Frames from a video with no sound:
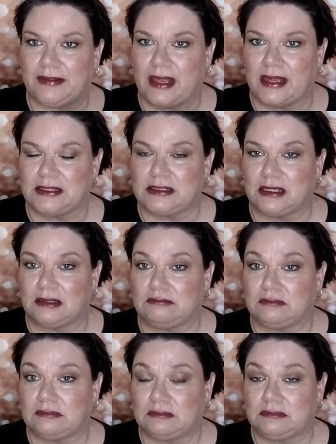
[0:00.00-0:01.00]
but that's the
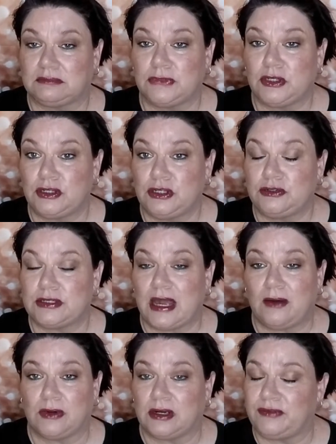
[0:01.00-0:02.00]
you can use
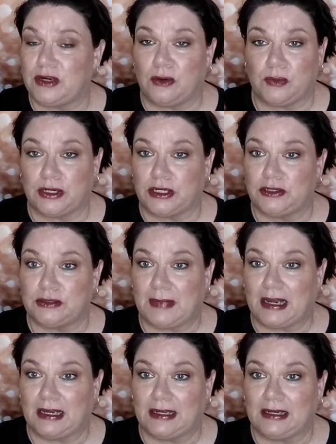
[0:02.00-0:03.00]
that one if you don't want to use
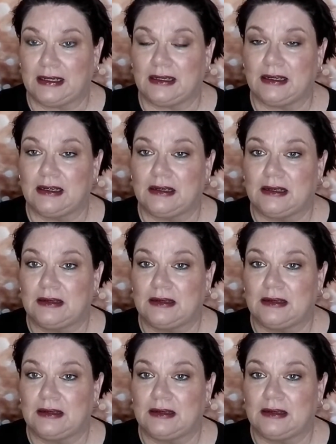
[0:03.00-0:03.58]
my link.